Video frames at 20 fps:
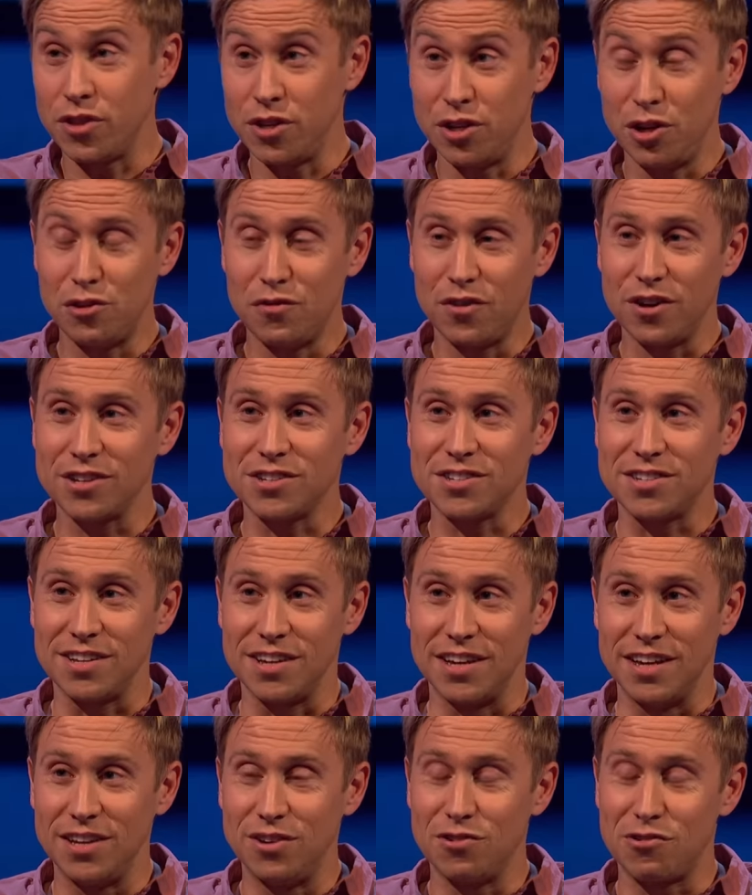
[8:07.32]
than
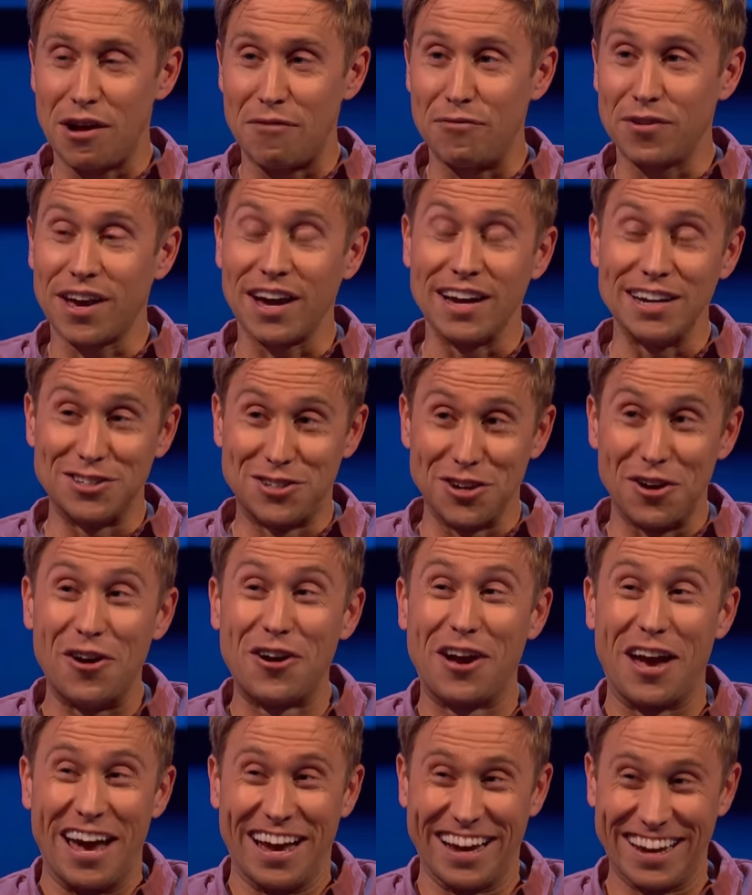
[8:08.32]
university, you're advocating
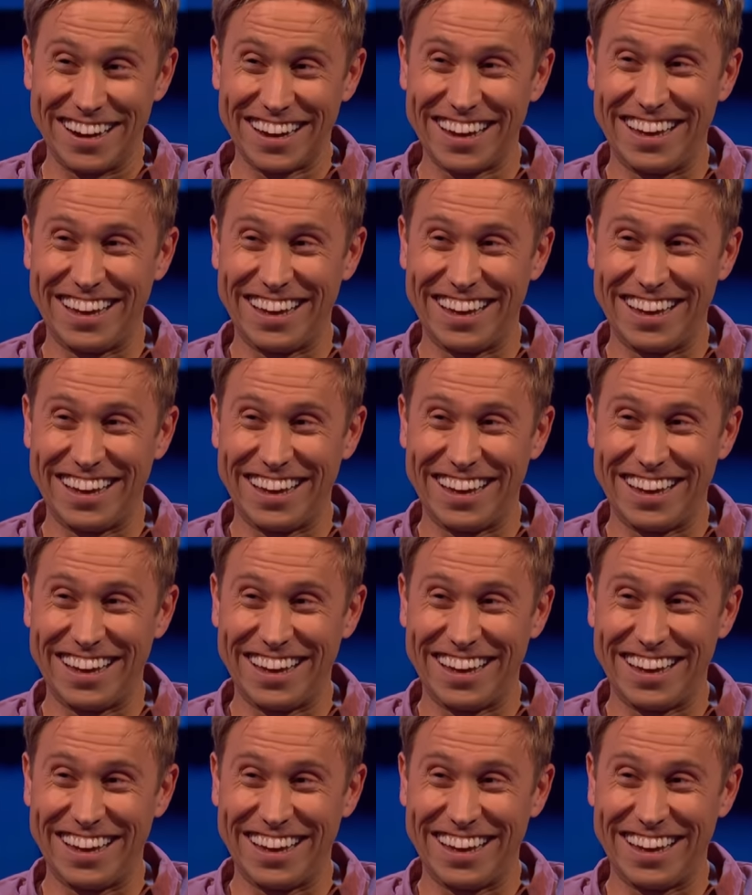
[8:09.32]
docking.